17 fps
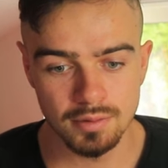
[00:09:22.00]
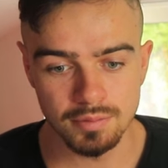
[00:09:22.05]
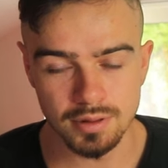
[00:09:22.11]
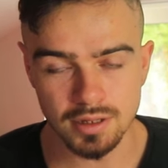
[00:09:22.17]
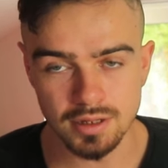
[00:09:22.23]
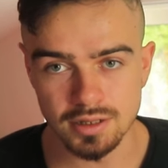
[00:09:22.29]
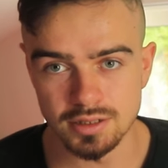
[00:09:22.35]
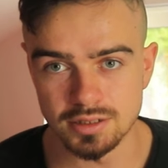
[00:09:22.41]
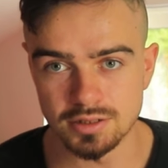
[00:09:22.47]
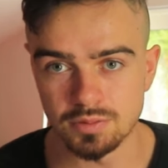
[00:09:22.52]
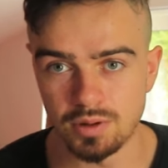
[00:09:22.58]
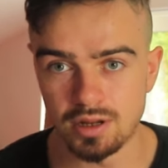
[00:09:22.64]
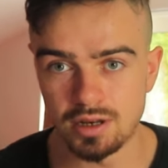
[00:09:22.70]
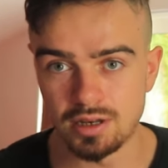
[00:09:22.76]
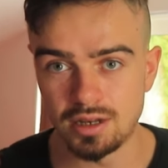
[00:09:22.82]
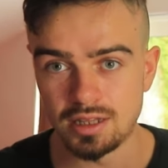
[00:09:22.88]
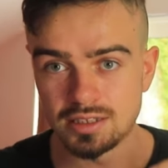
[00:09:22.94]
Because
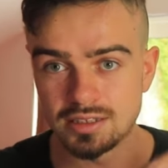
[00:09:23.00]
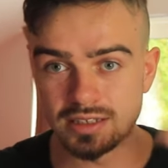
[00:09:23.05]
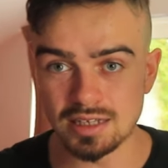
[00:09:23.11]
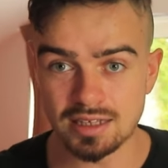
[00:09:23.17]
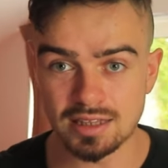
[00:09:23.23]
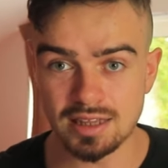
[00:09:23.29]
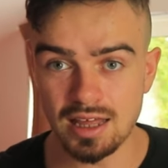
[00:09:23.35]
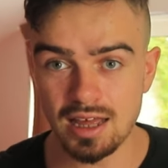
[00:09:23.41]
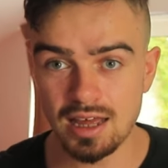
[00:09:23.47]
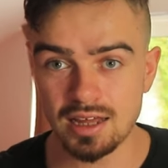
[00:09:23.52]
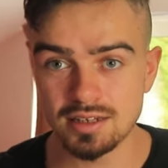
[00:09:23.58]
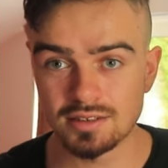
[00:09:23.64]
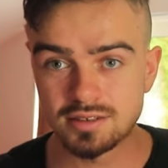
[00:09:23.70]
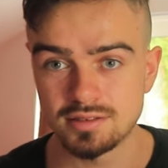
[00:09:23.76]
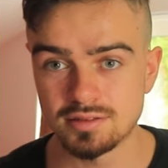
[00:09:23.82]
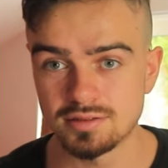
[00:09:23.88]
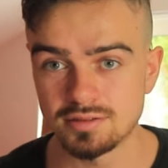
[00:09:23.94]
when it's like
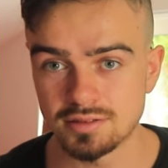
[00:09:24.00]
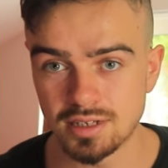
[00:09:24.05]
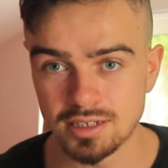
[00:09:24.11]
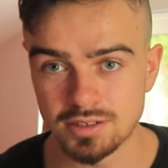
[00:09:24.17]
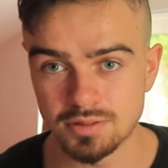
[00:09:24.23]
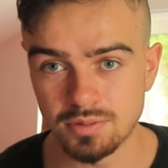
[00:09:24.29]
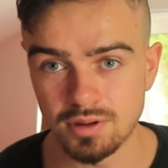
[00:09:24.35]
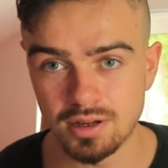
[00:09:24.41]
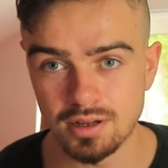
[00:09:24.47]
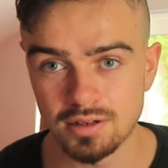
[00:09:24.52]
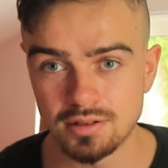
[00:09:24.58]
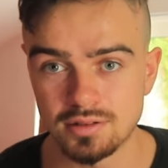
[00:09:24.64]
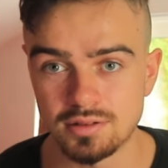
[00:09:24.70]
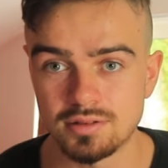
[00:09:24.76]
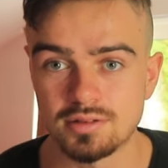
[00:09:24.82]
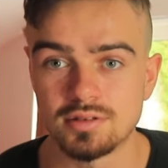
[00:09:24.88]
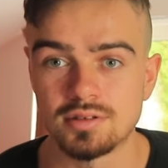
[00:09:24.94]
that, guess what?
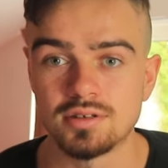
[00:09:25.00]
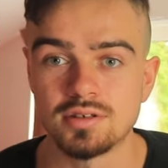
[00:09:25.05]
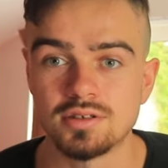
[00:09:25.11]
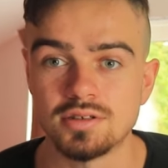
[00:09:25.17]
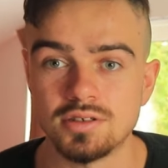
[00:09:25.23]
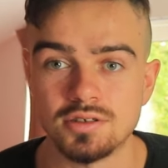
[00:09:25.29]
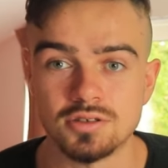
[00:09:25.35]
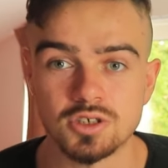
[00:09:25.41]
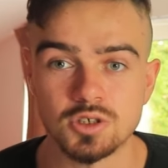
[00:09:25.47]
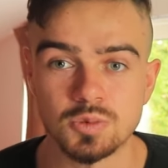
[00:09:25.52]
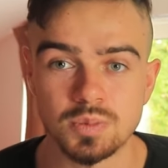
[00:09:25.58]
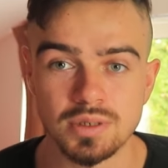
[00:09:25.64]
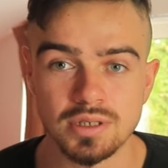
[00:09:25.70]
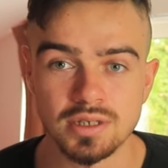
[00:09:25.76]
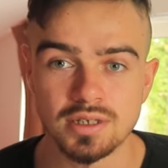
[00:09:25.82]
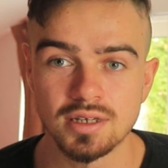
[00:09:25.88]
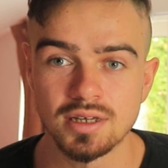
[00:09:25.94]
You
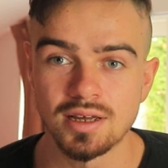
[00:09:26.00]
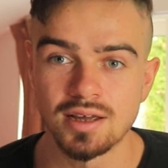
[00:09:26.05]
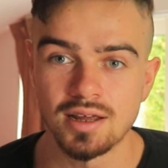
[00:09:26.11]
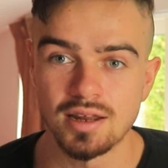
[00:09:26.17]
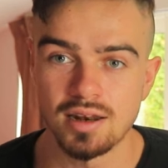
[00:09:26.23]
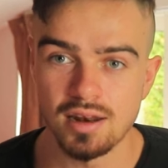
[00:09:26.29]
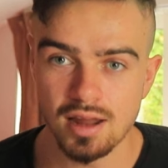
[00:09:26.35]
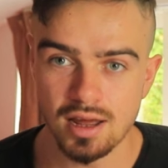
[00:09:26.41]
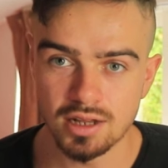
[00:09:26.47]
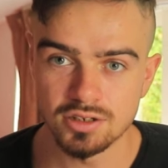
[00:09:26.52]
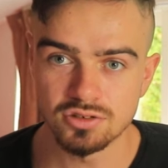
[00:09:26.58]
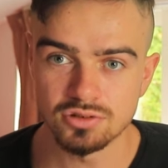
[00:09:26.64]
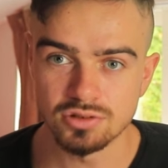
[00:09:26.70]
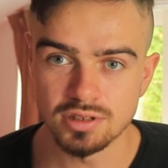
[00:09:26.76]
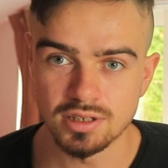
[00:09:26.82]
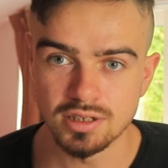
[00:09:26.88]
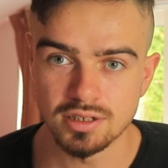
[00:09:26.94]
speak
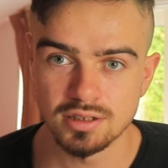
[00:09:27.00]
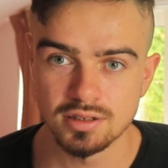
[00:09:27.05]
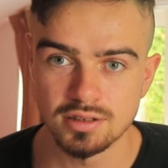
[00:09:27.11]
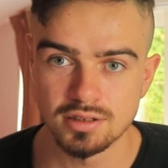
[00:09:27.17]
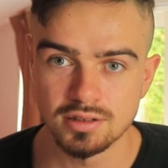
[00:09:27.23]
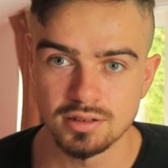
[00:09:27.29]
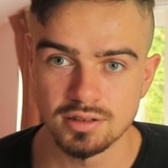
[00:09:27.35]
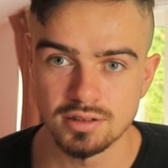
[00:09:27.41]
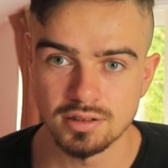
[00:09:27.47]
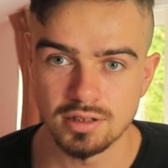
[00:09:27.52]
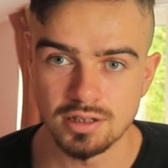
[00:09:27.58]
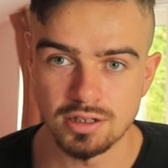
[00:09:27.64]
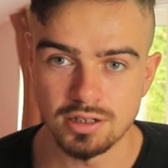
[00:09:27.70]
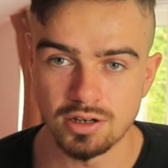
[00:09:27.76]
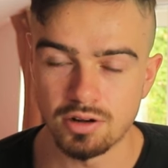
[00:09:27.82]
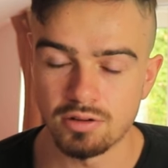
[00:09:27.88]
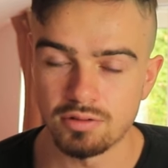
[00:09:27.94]
naturally,
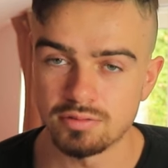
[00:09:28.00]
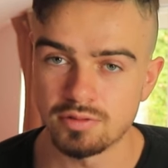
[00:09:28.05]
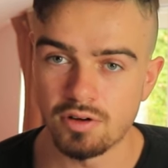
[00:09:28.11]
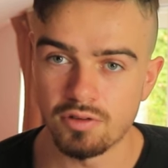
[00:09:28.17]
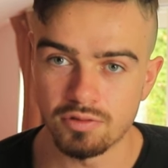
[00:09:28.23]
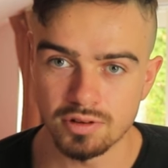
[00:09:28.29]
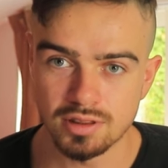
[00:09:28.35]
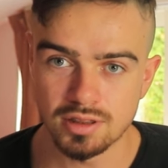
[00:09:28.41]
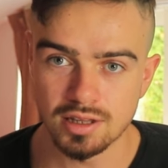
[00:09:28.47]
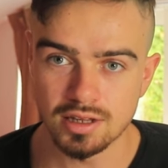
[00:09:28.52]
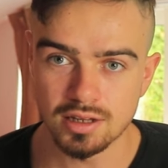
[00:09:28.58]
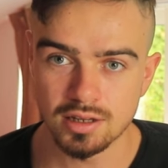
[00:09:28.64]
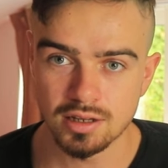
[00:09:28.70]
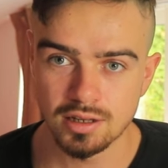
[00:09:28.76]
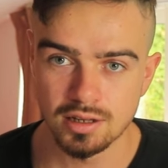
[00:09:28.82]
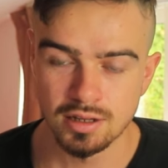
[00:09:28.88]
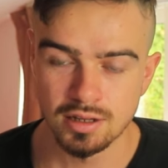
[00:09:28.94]
you don't overthink.